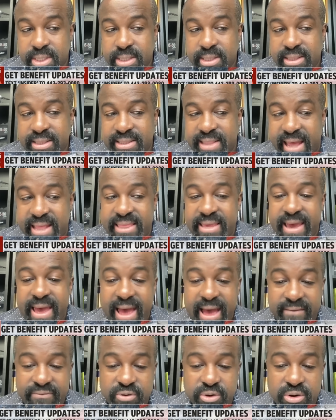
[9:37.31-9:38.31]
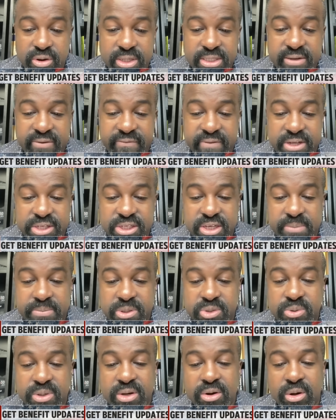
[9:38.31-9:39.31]
that they have could not differentiate
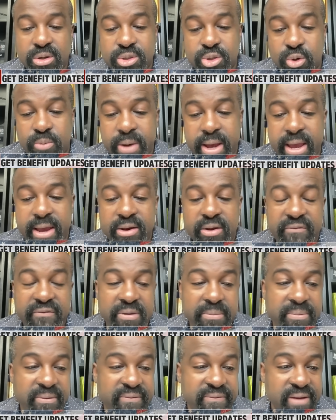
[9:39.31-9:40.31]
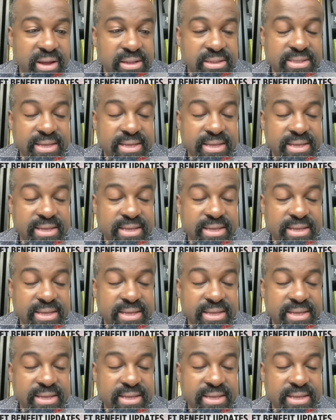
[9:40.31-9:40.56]
between October and November funds,